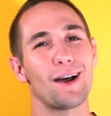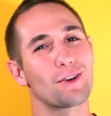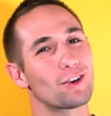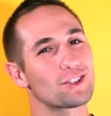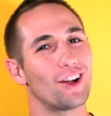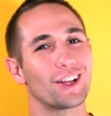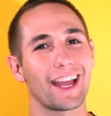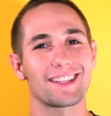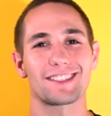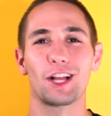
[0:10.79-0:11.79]
I'm Coach Collin
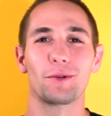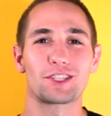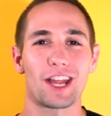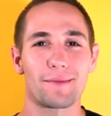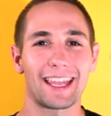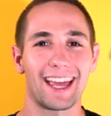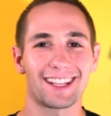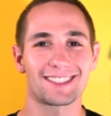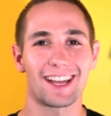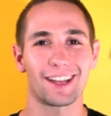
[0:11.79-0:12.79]
Castellaw with
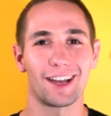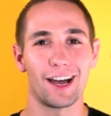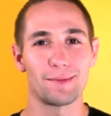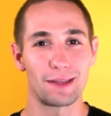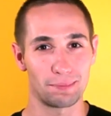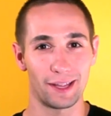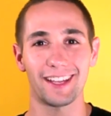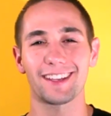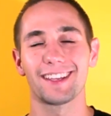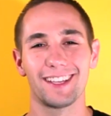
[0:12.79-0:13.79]
ShotMechanics.com and Blake.
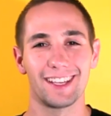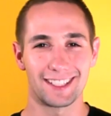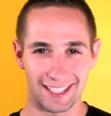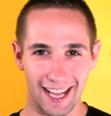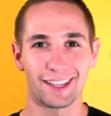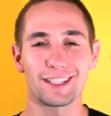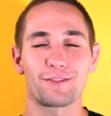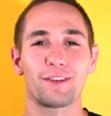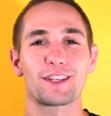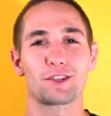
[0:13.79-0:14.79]
Today, let's
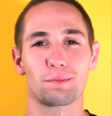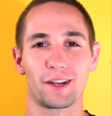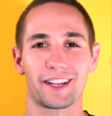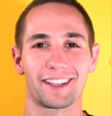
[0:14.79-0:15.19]
fix your brick.